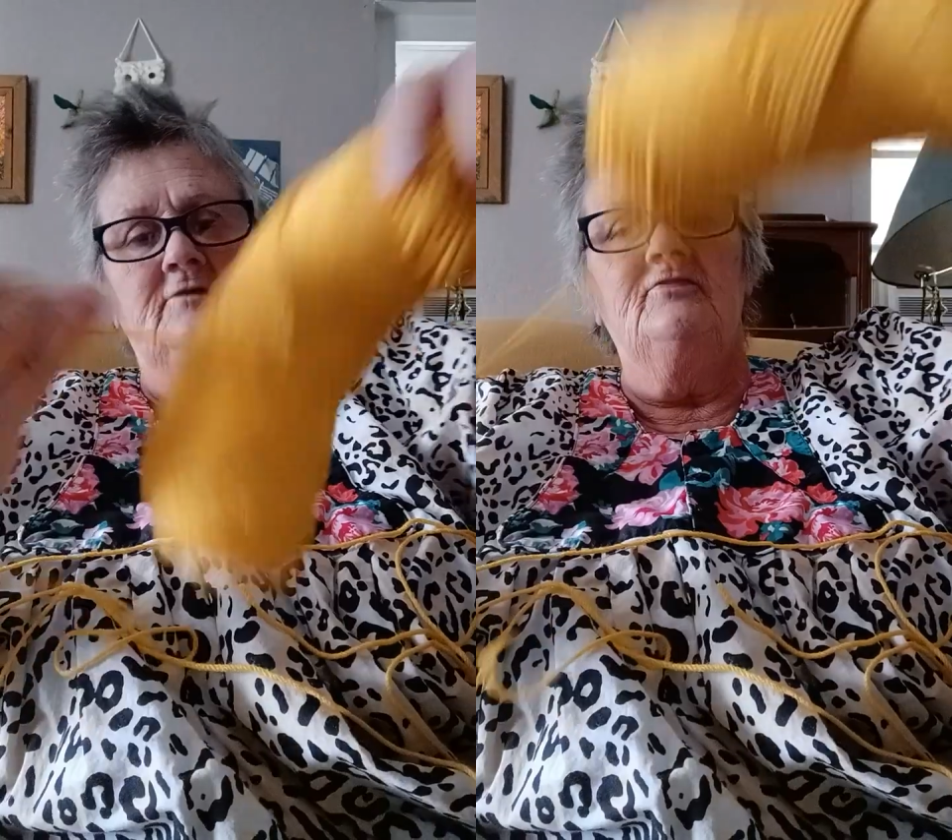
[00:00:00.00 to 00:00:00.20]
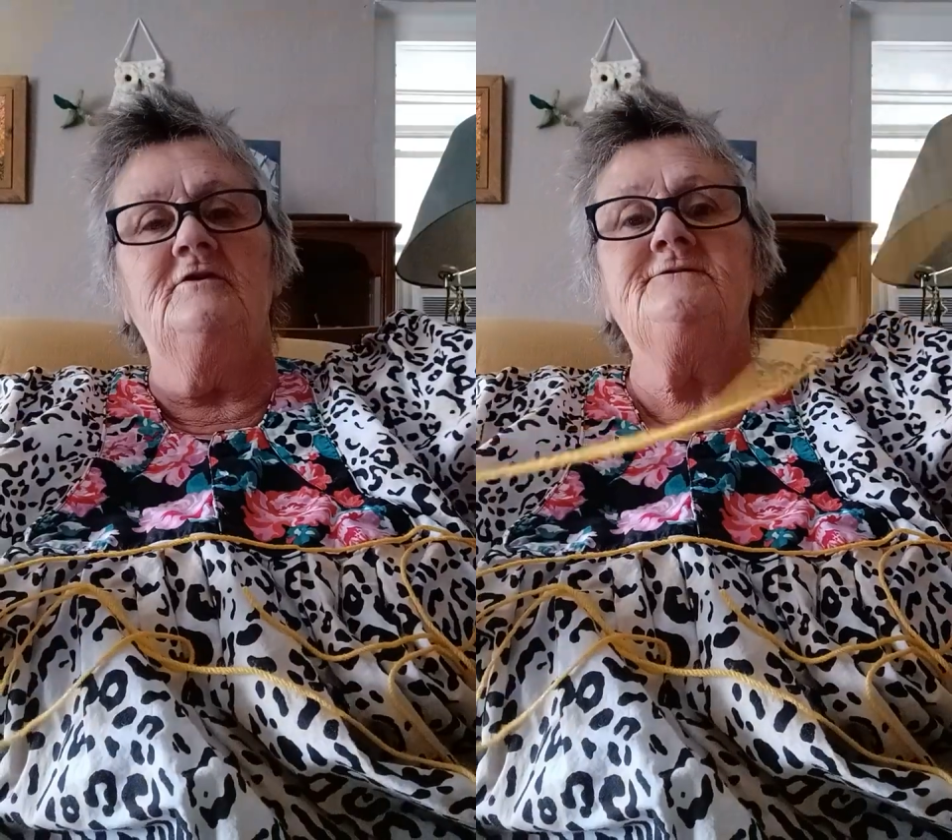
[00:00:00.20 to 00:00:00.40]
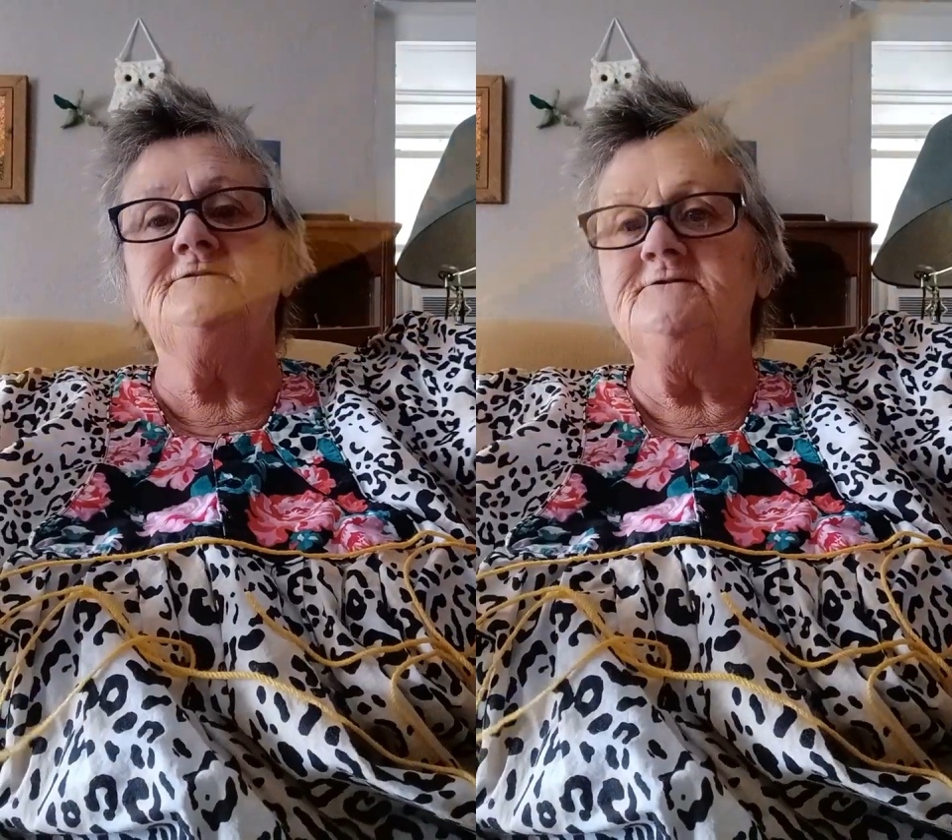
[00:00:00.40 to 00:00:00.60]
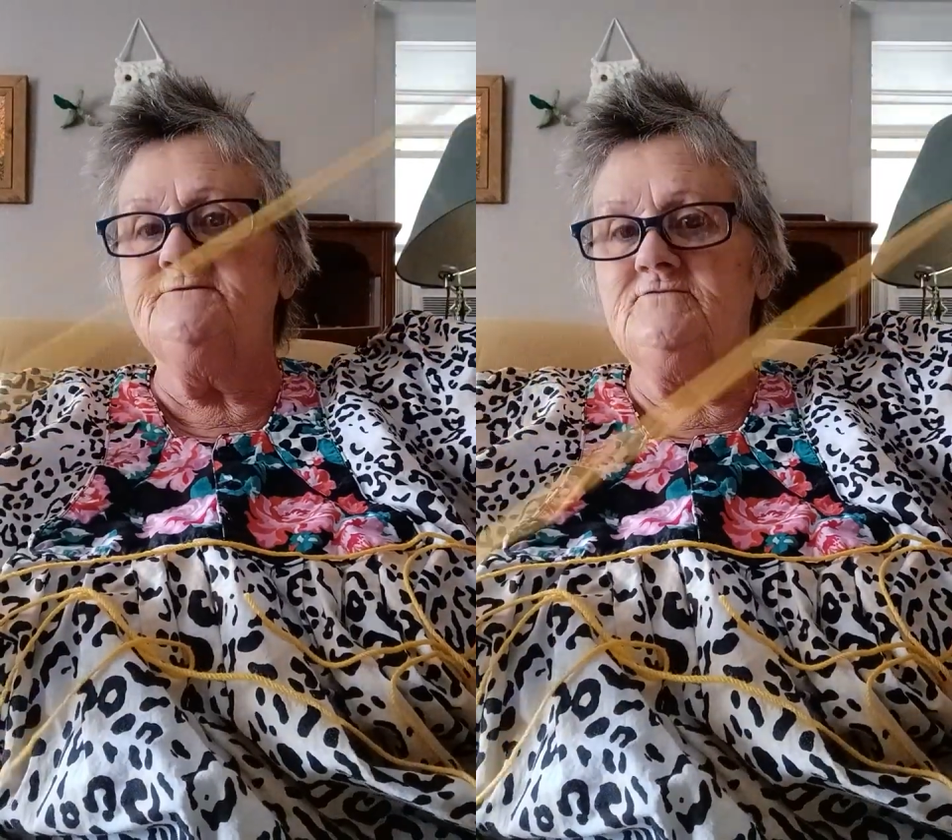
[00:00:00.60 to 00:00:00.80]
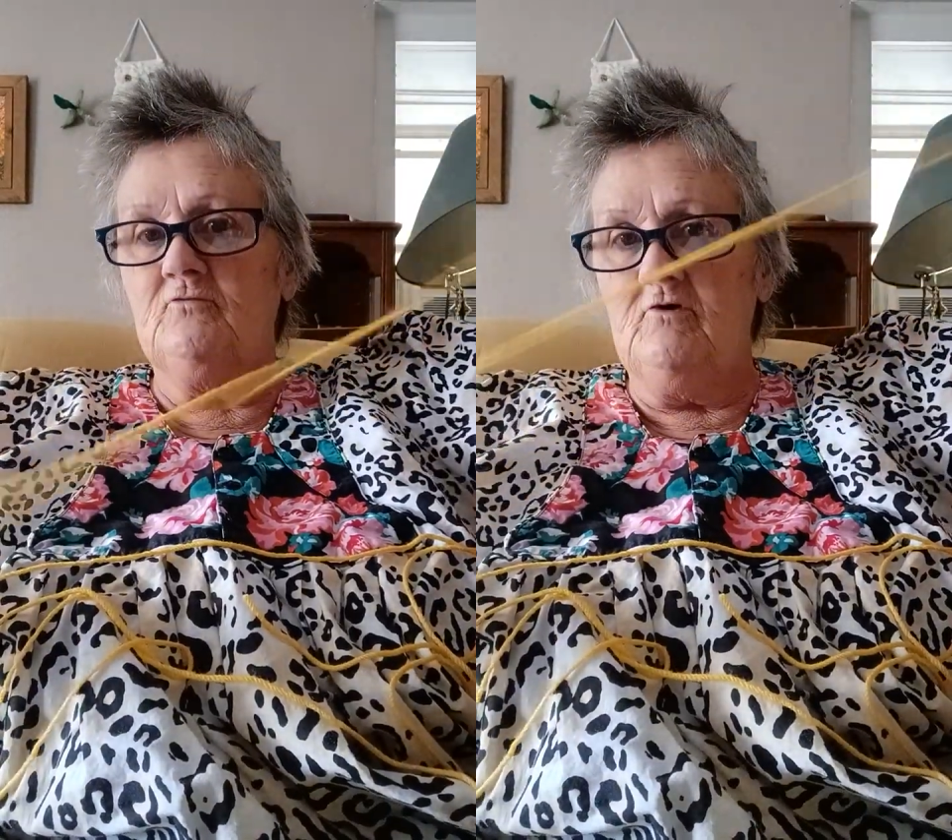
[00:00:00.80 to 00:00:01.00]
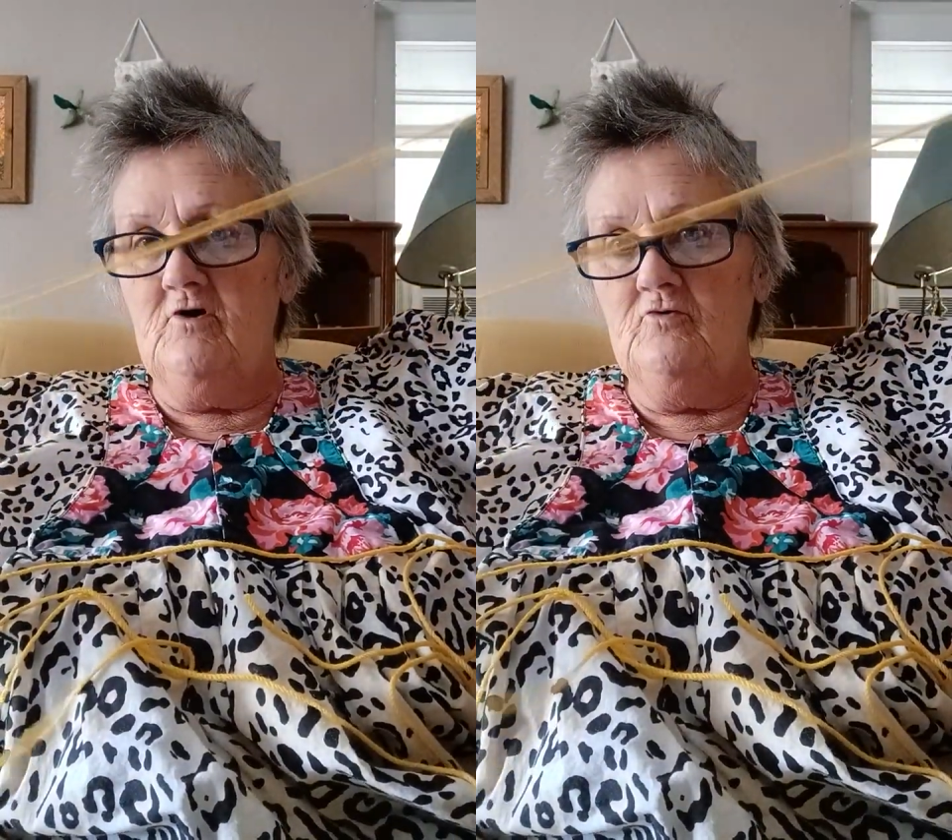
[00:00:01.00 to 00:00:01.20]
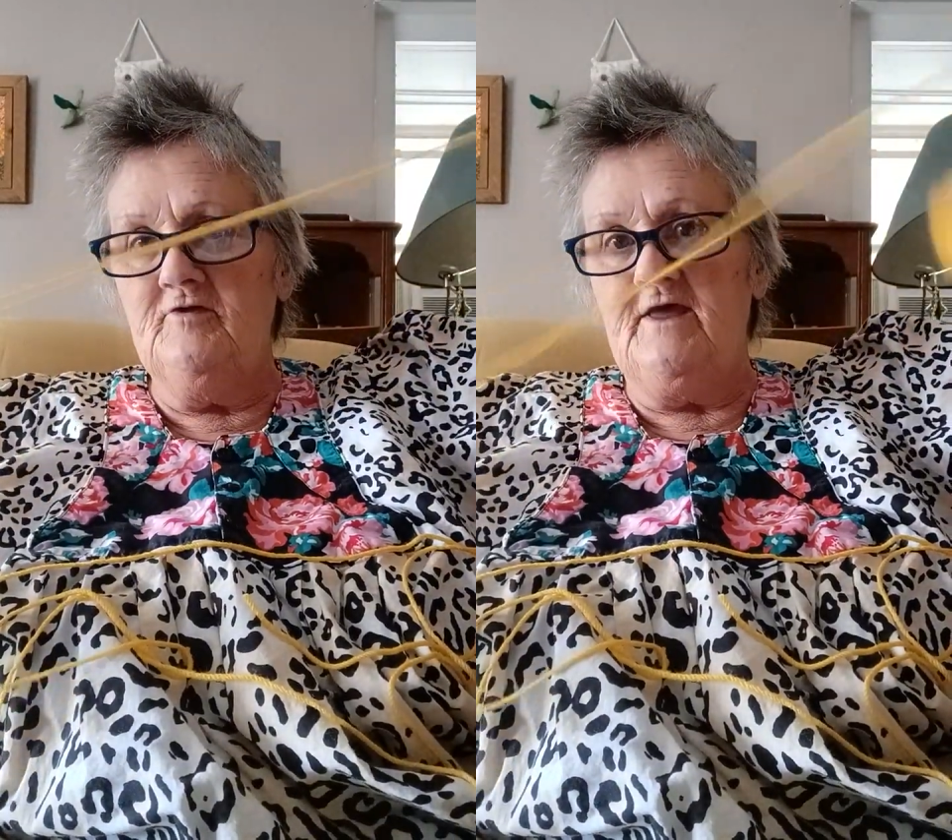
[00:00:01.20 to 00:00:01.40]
This is the row that